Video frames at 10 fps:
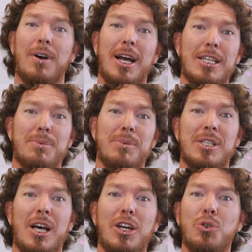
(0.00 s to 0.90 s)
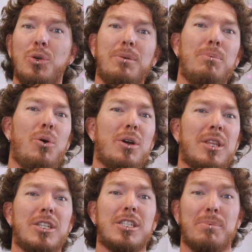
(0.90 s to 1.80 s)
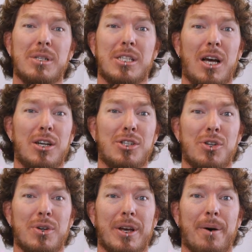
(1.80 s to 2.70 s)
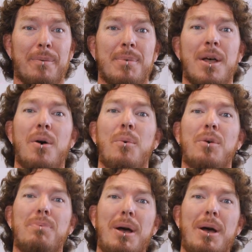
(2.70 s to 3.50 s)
RYST Massage, we're more than just a massage studio. With